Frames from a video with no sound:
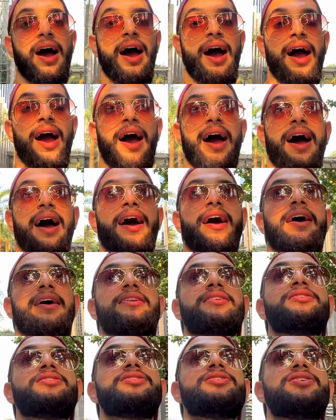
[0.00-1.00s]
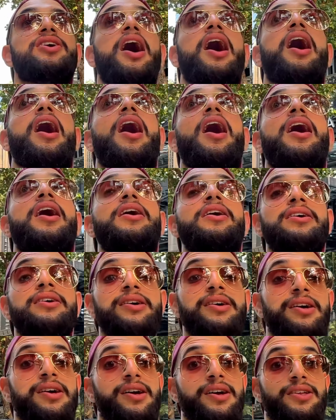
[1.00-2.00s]
And yeah,
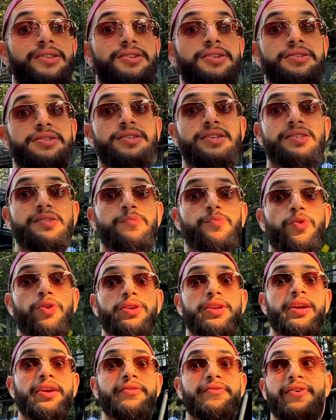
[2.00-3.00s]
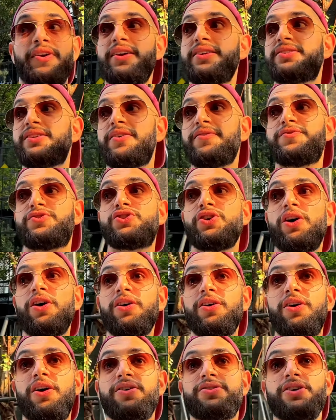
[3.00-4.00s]
this is modern face of
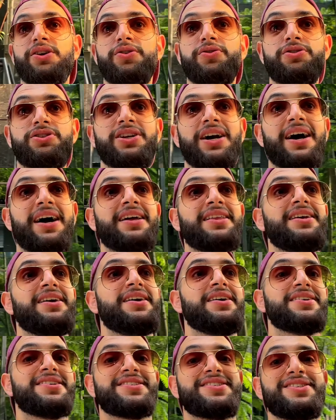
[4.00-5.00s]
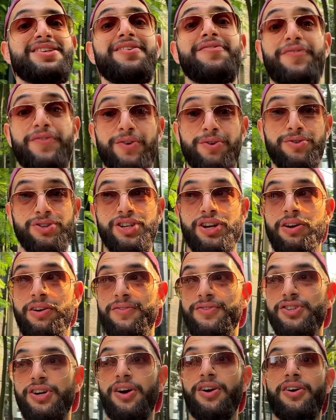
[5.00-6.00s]
Jakarta. You can see future
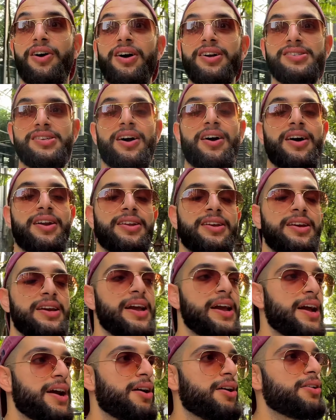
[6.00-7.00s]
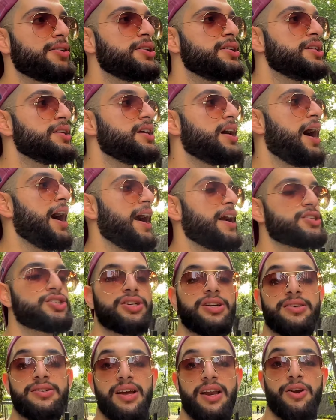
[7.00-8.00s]
of Jakarta on here.
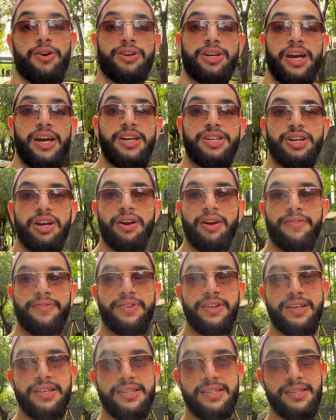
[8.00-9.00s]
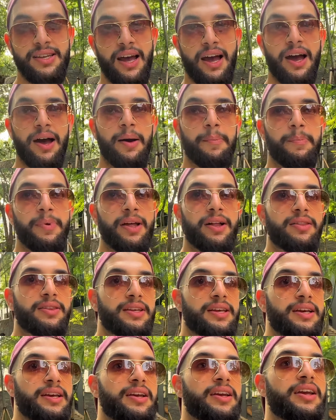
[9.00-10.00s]
Actually, the location of this
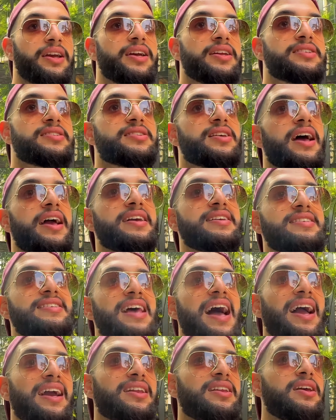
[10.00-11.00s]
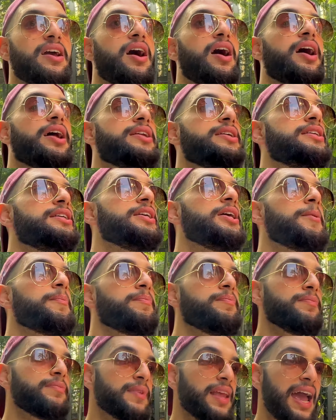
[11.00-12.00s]
building, it's exactly on
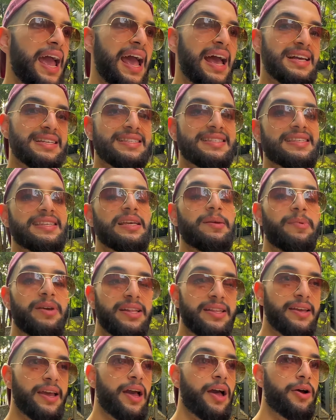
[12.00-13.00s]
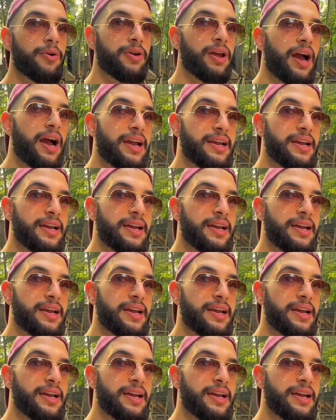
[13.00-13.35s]
SCBD area.